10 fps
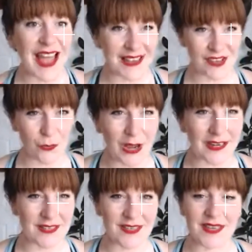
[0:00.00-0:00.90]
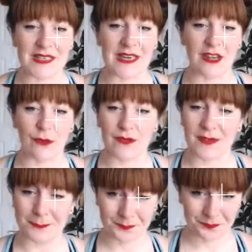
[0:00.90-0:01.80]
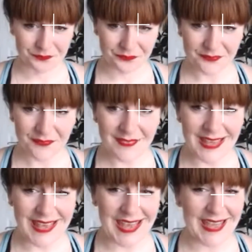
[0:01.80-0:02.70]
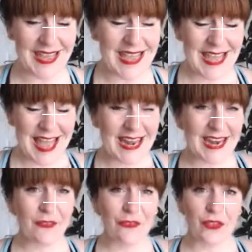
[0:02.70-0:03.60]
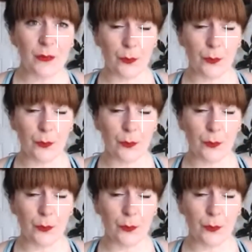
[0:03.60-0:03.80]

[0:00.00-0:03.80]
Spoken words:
as your practice continues. Okay, and if